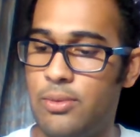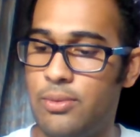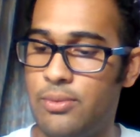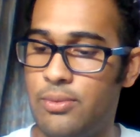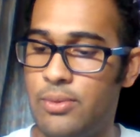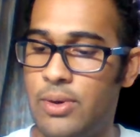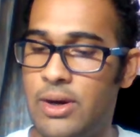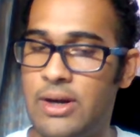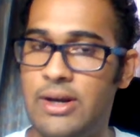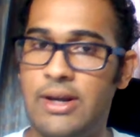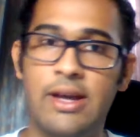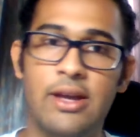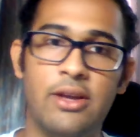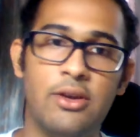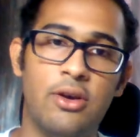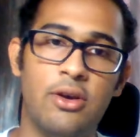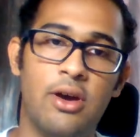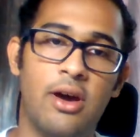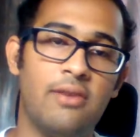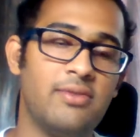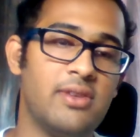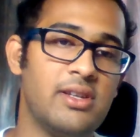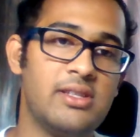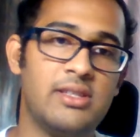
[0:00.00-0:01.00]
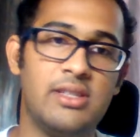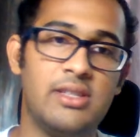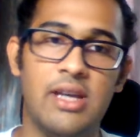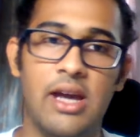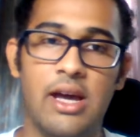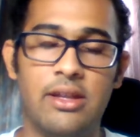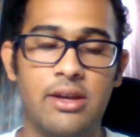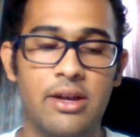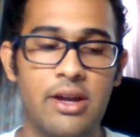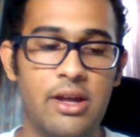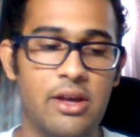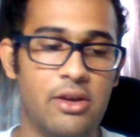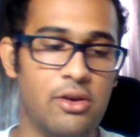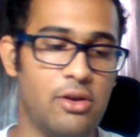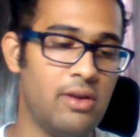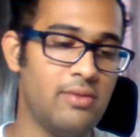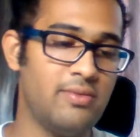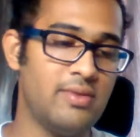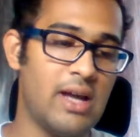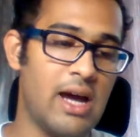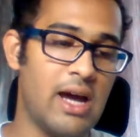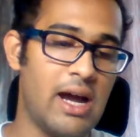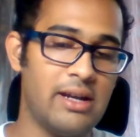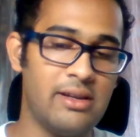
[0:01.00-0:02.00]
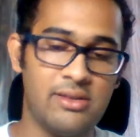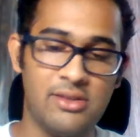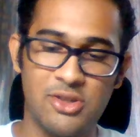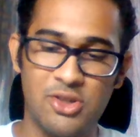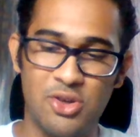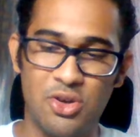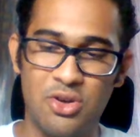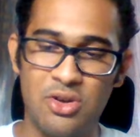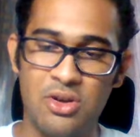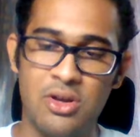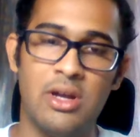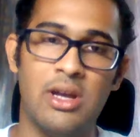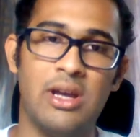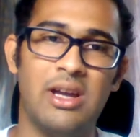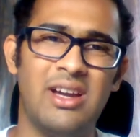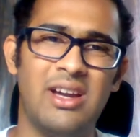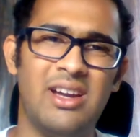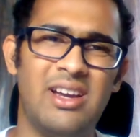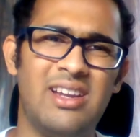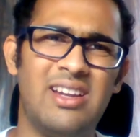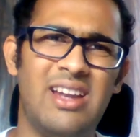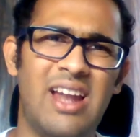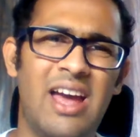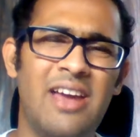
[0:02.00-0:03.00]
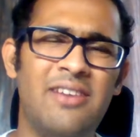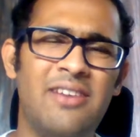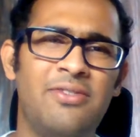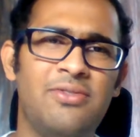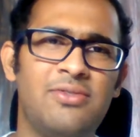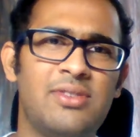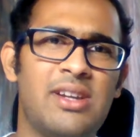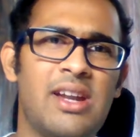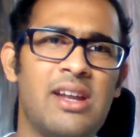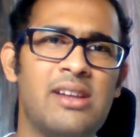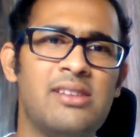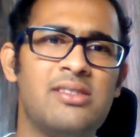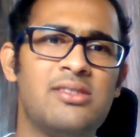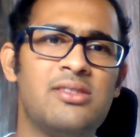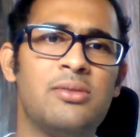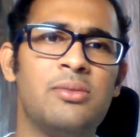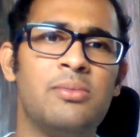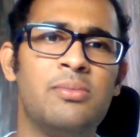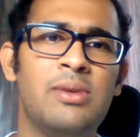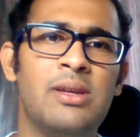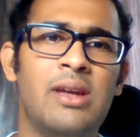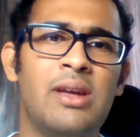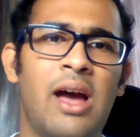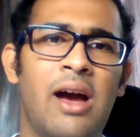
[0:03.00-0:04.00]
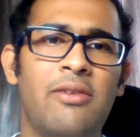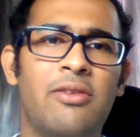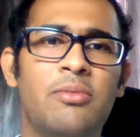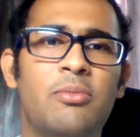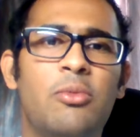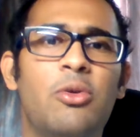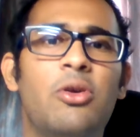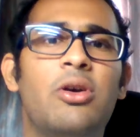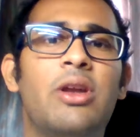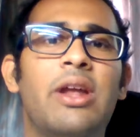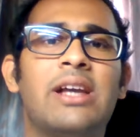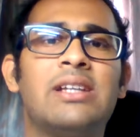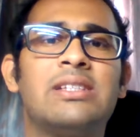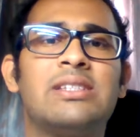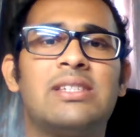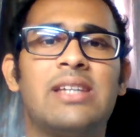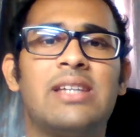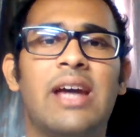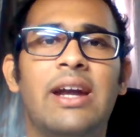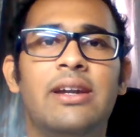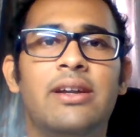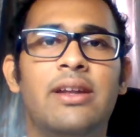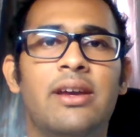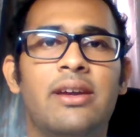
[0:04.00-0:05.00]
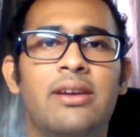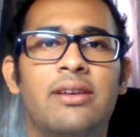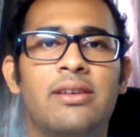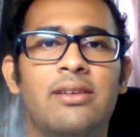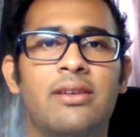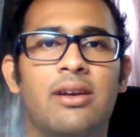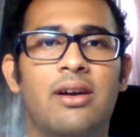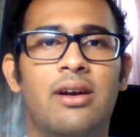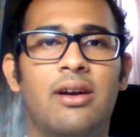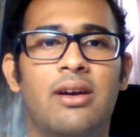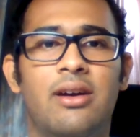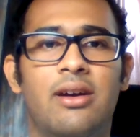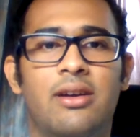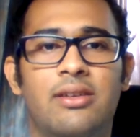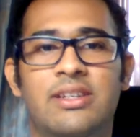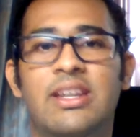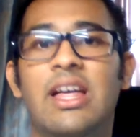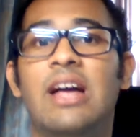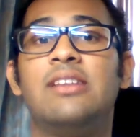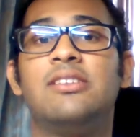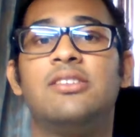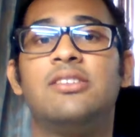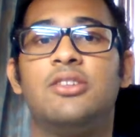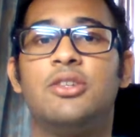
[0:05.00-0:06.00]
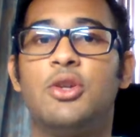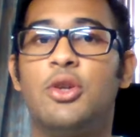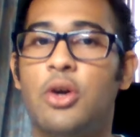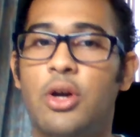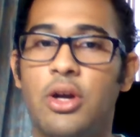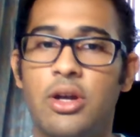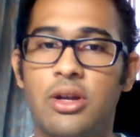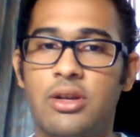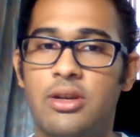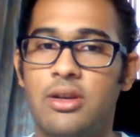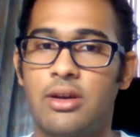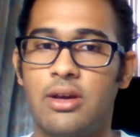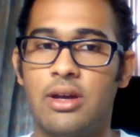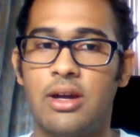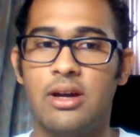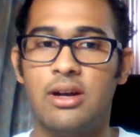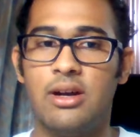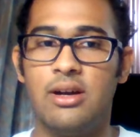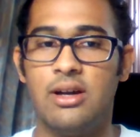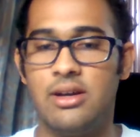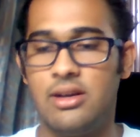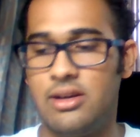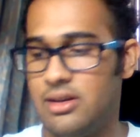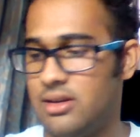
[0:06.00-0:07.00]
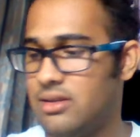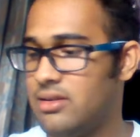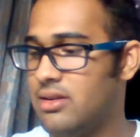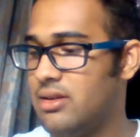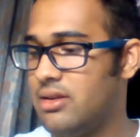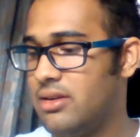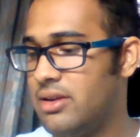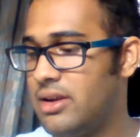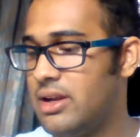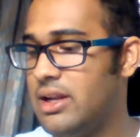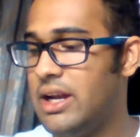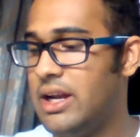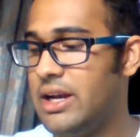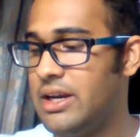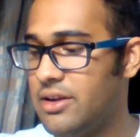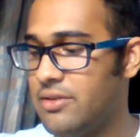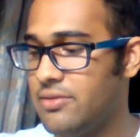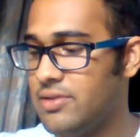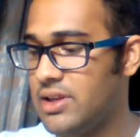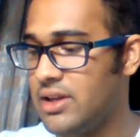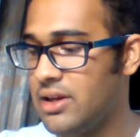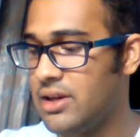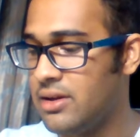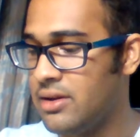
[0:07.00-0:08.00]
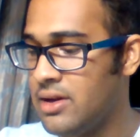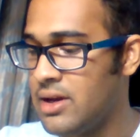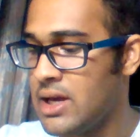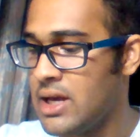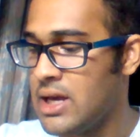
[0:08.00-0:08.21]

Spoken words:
one day you have this, the other day you have that. So life tends to have a more exciting touch to it, relatively.